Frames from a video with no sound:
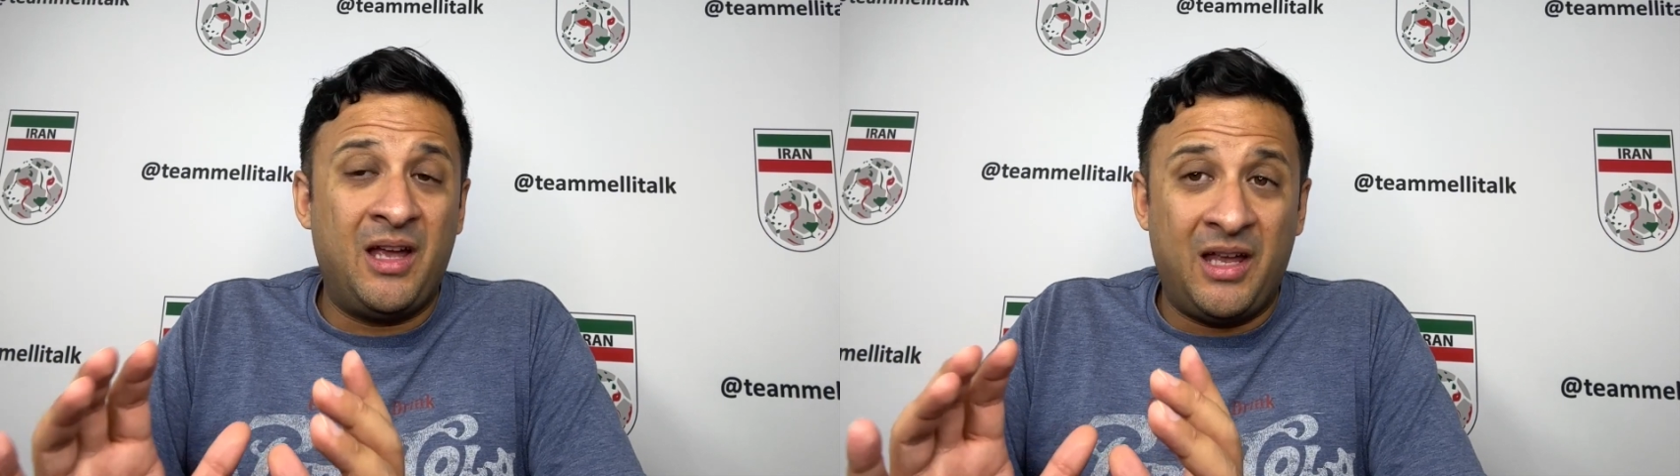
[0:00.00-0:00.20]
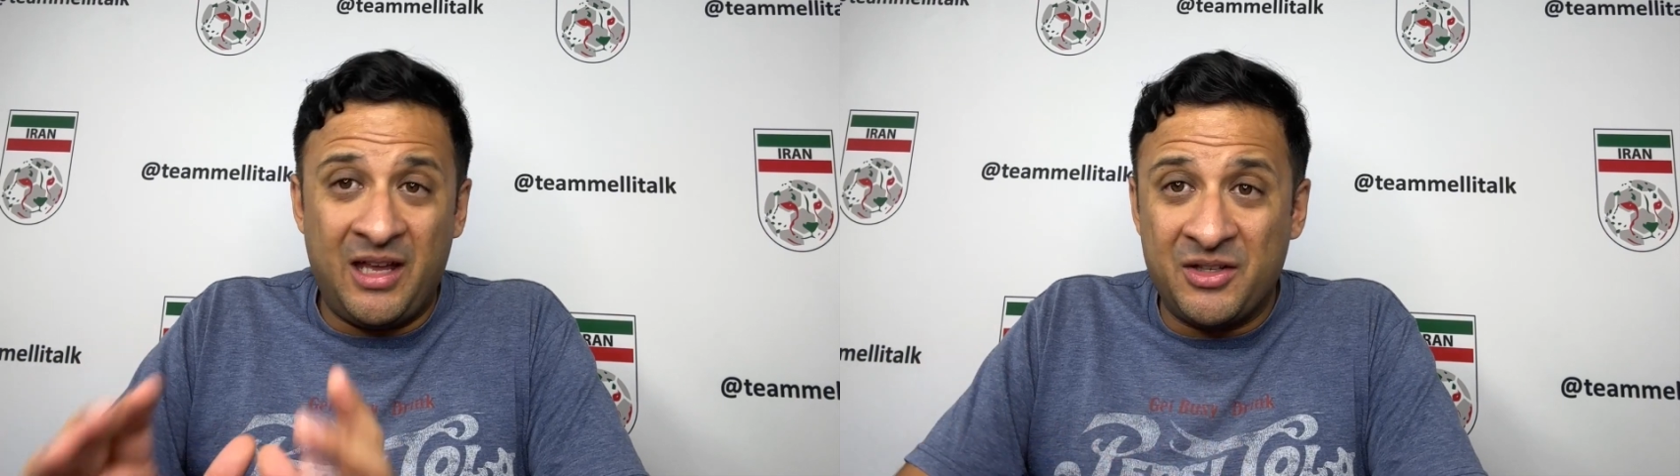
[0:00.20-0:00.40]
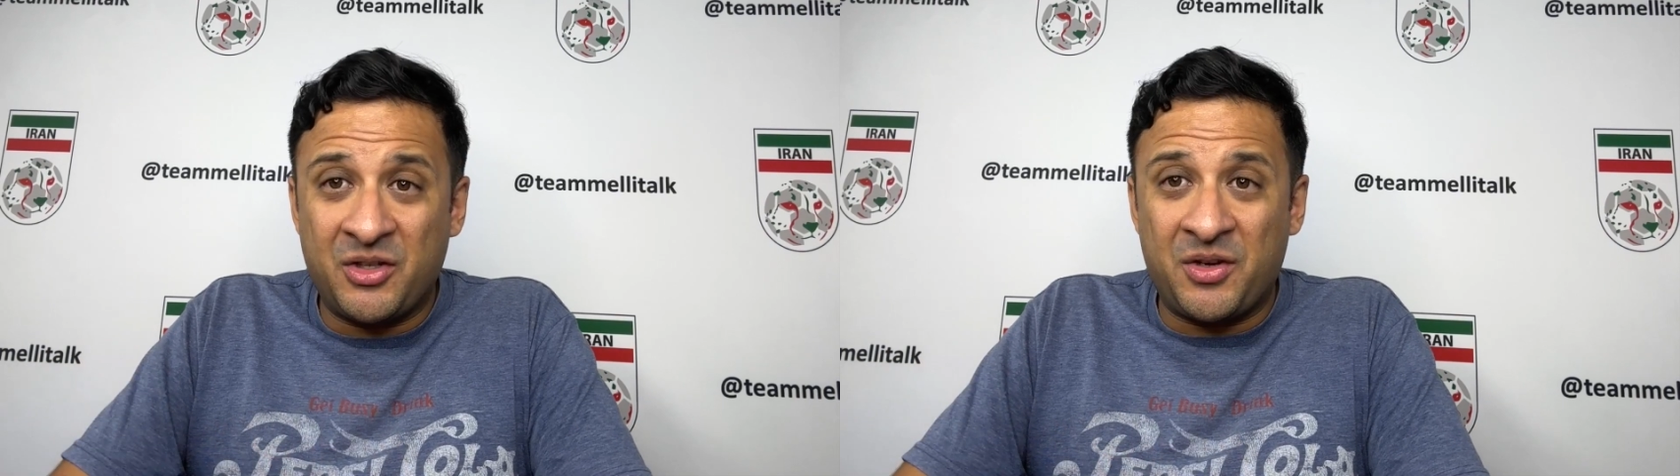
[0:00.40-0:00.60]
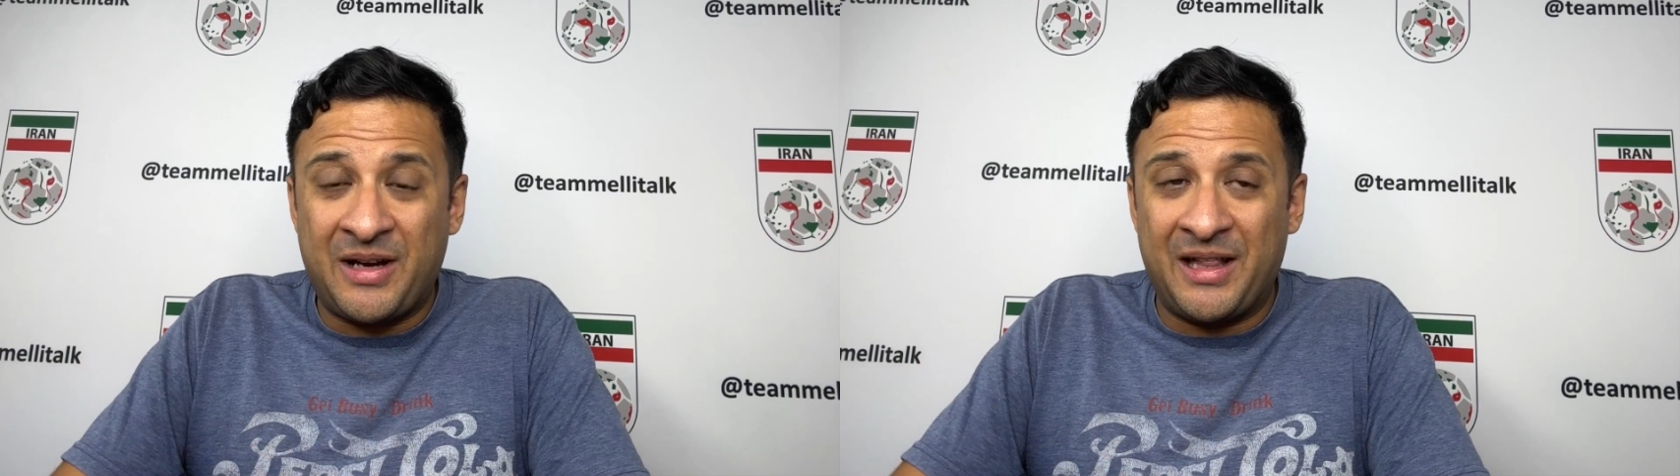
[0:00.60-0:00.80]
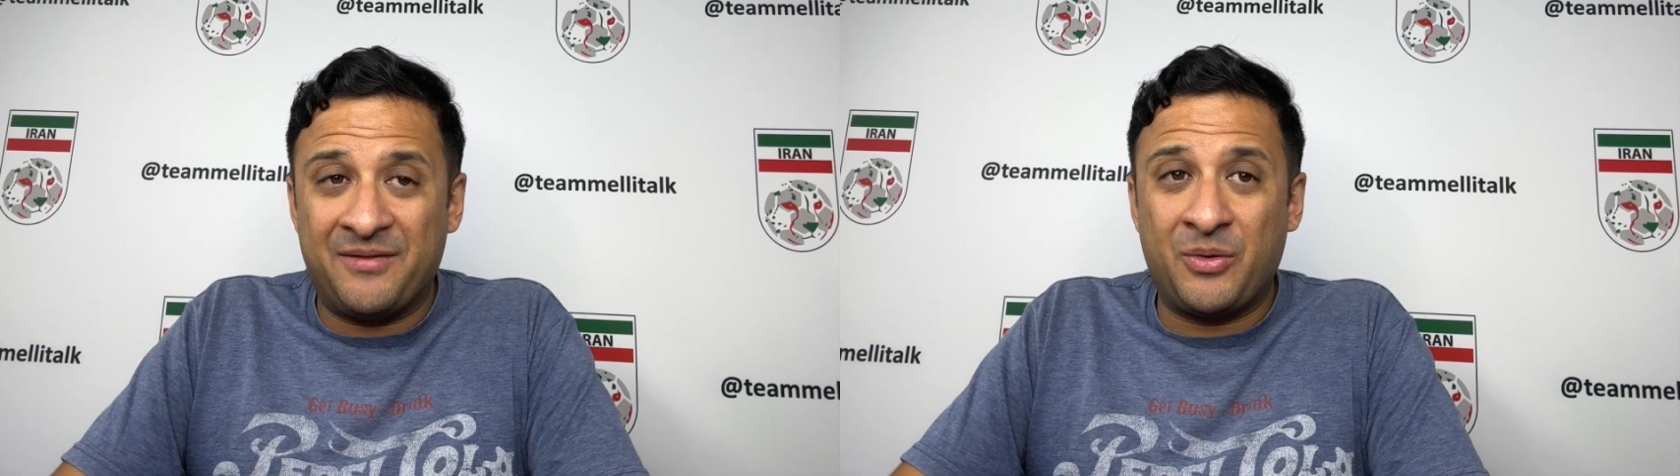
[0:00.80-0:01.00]
in Southern
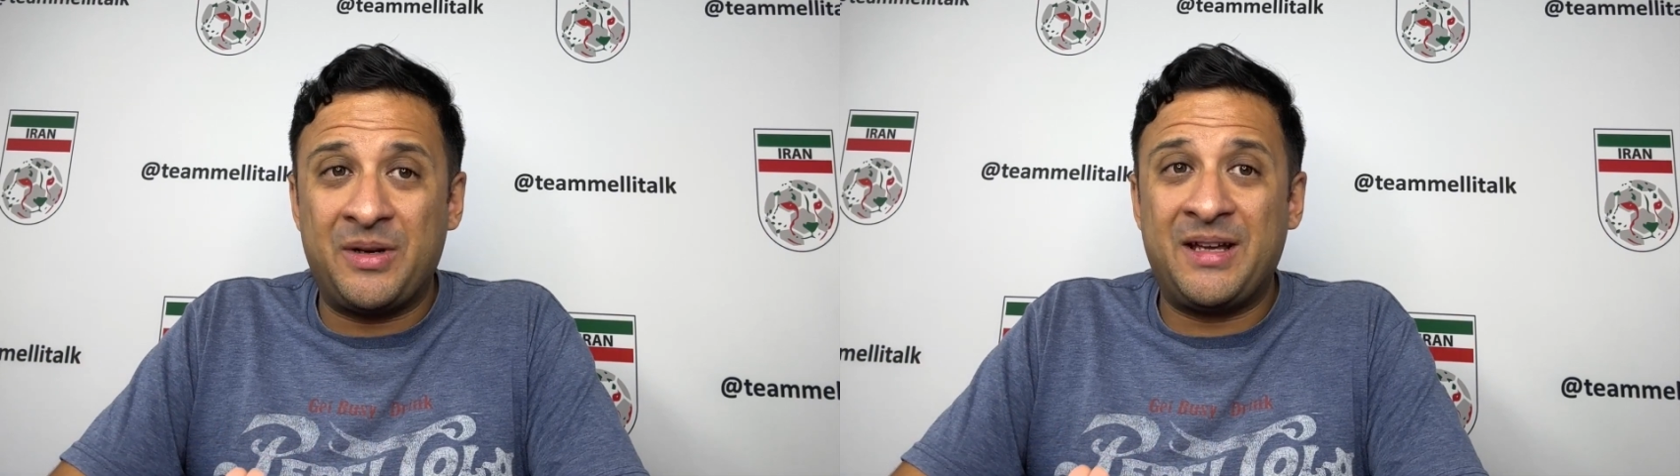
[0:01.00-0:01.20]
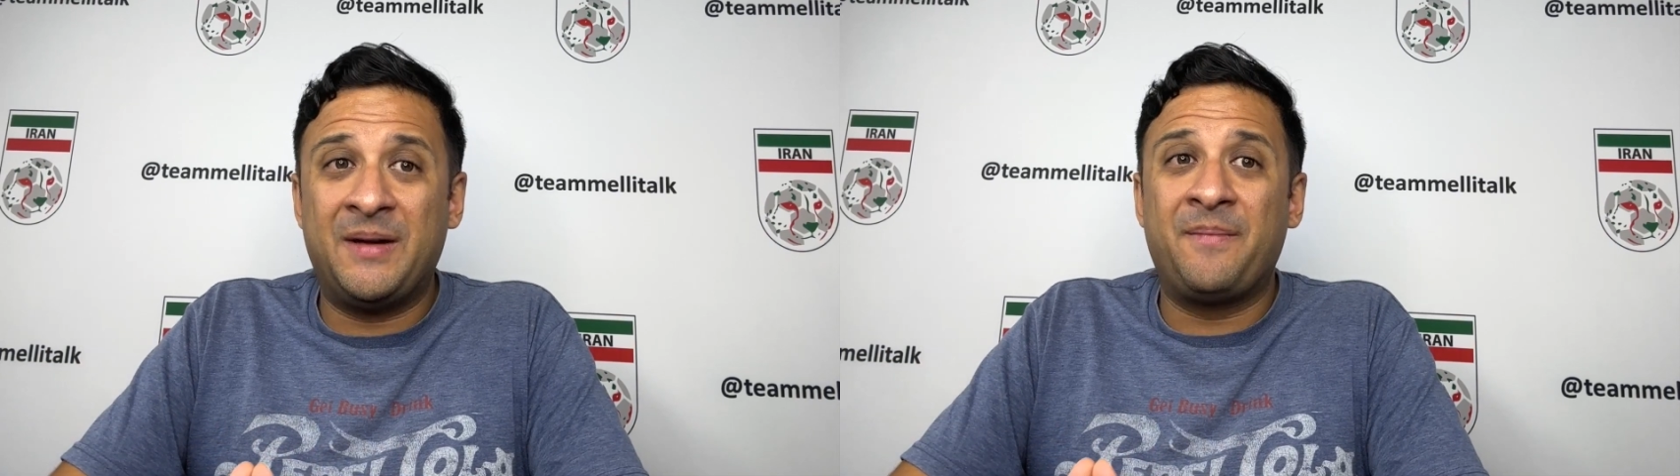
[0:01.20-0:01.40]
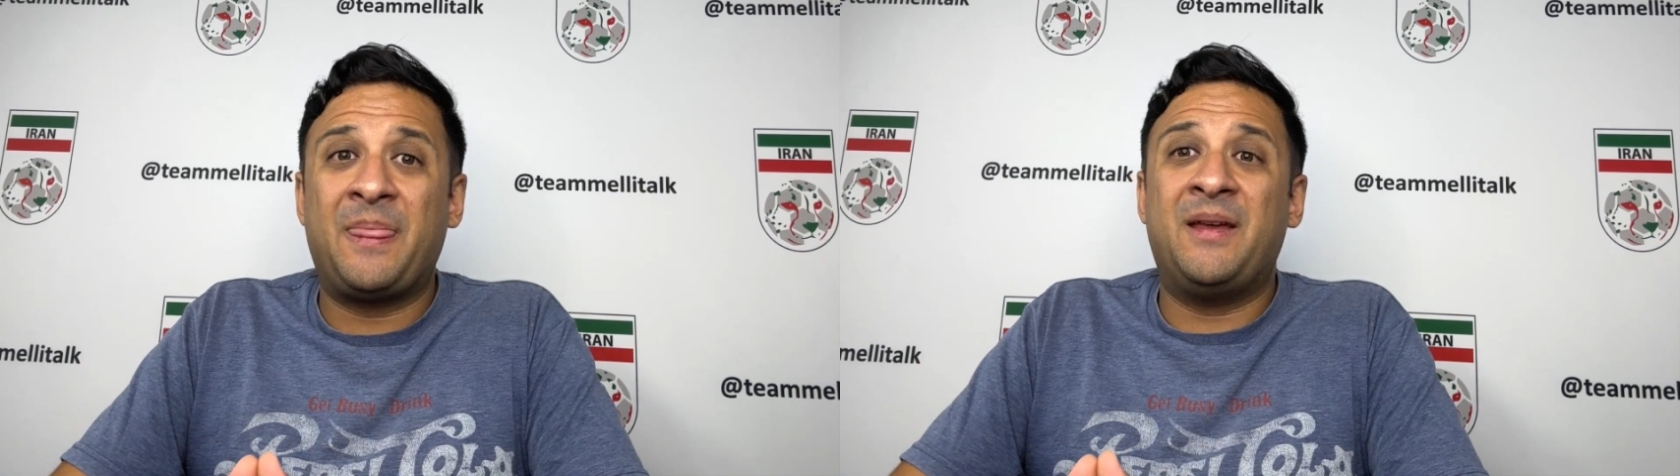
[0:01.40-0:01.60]
California,